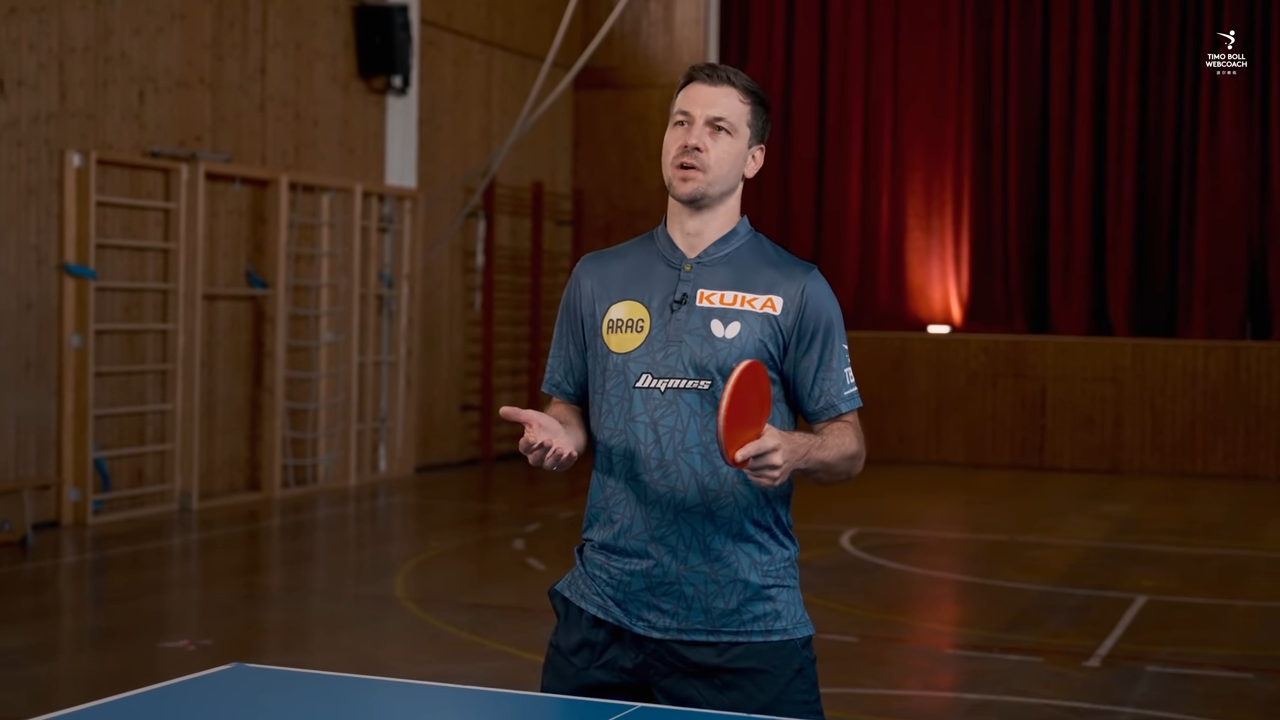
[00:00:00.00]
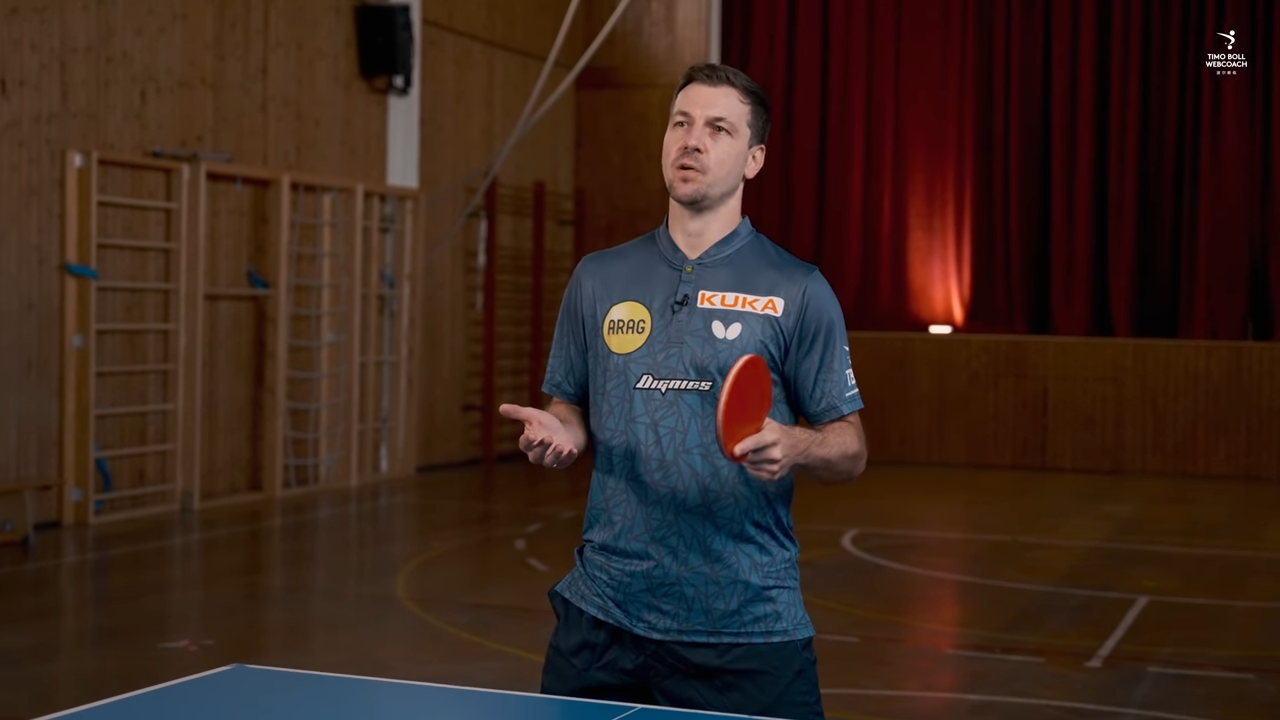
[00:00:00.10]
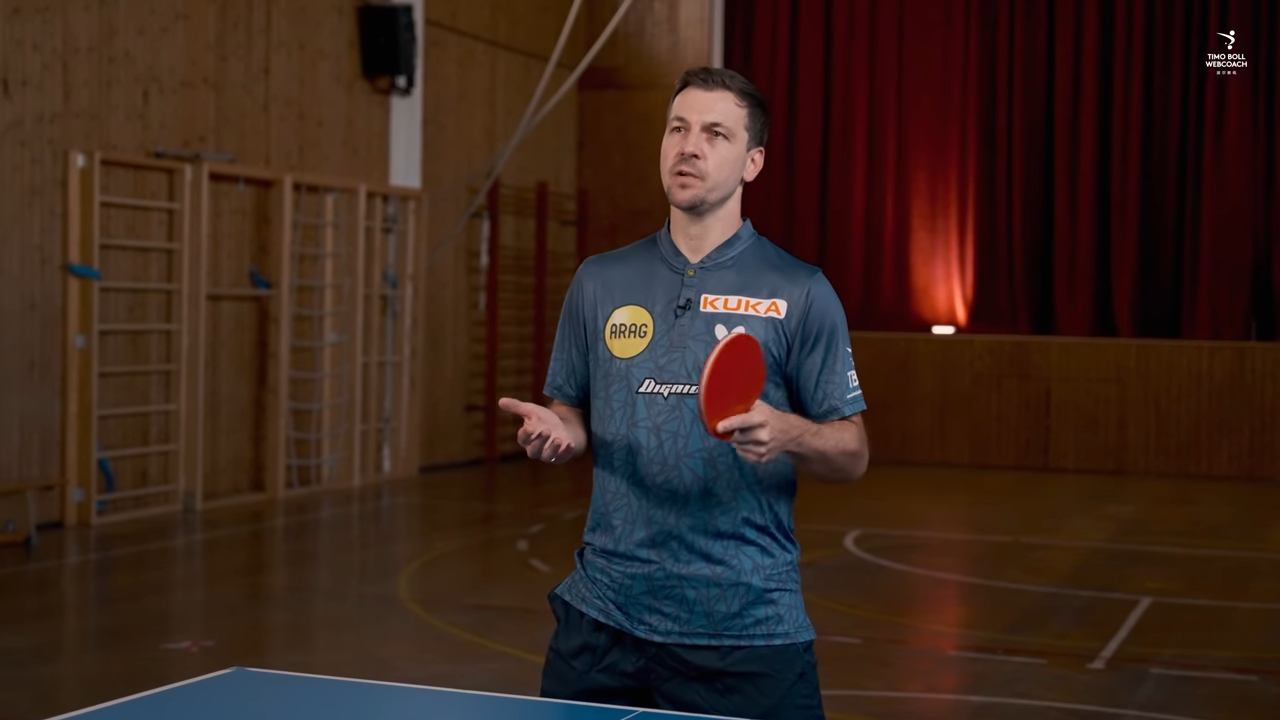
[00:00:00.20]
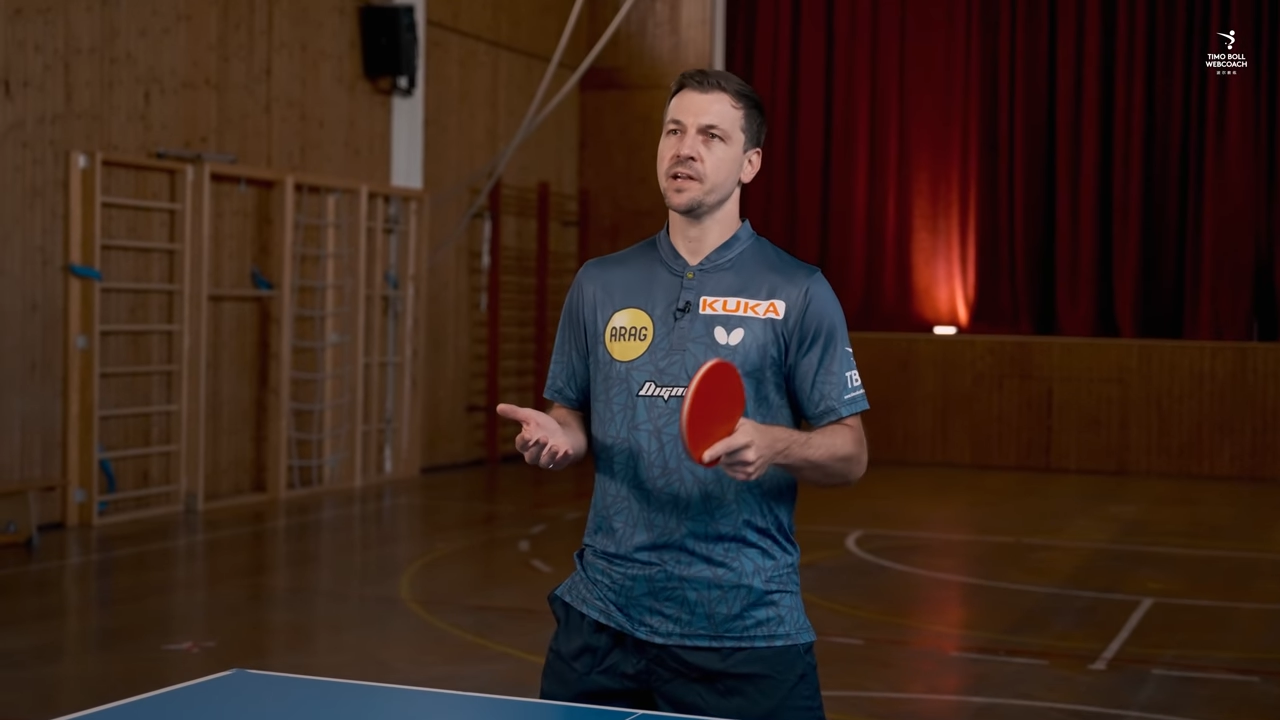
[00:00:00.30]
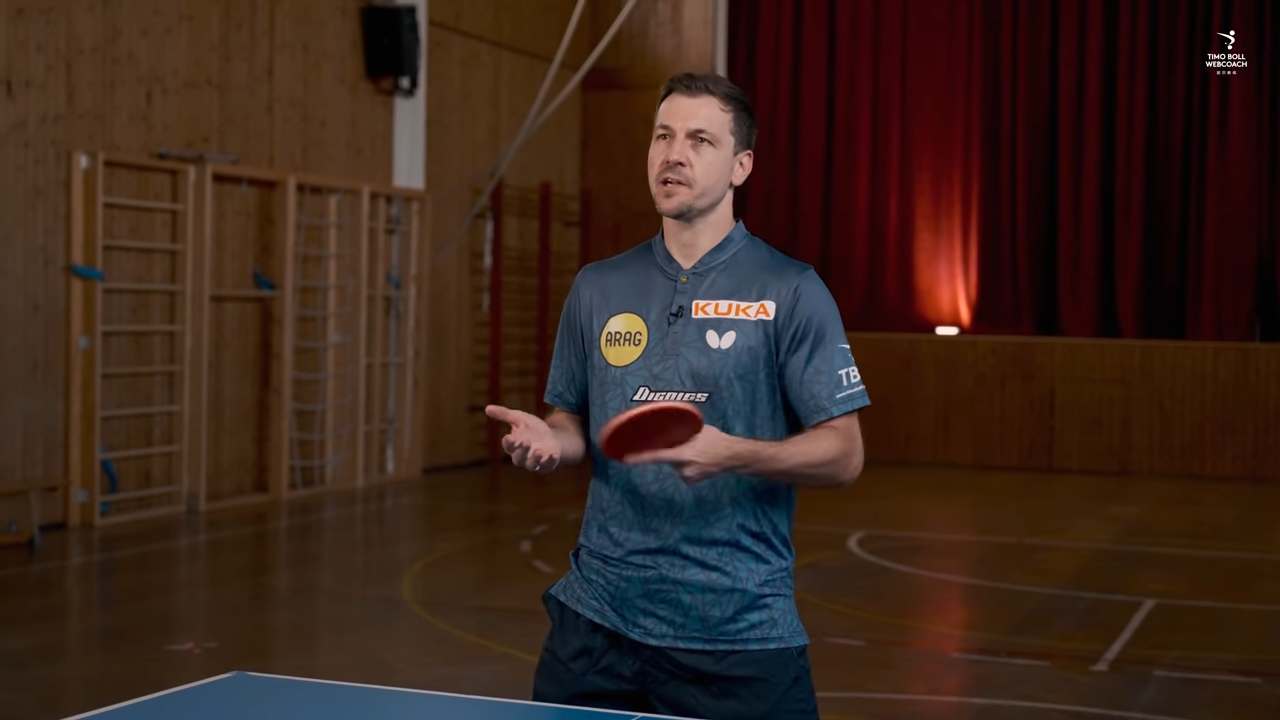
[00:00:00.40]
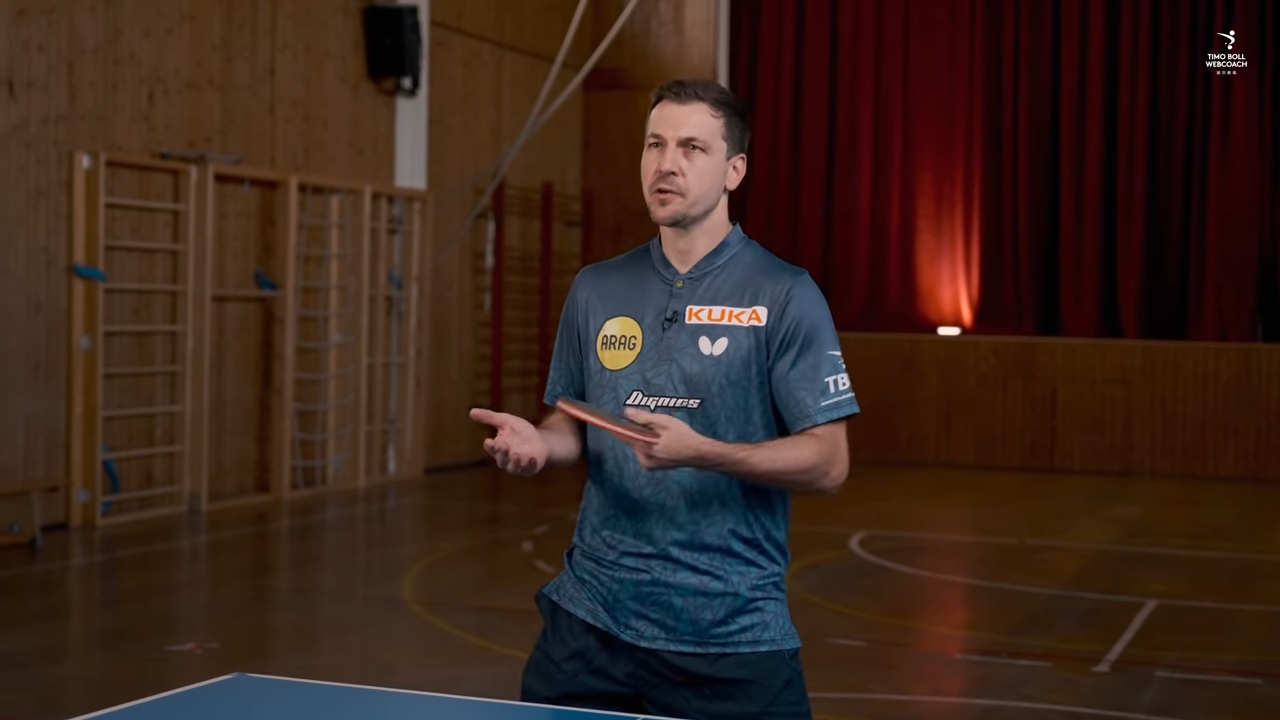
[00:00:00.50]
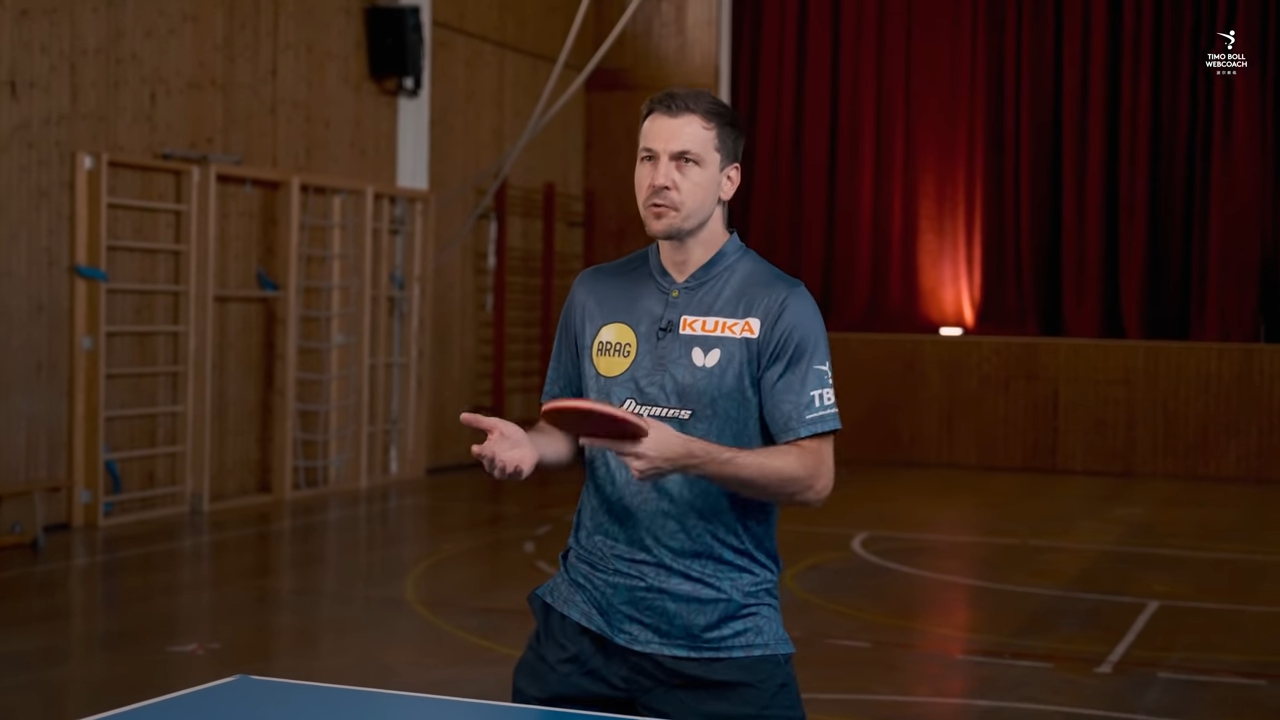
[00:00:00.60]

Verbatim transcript: only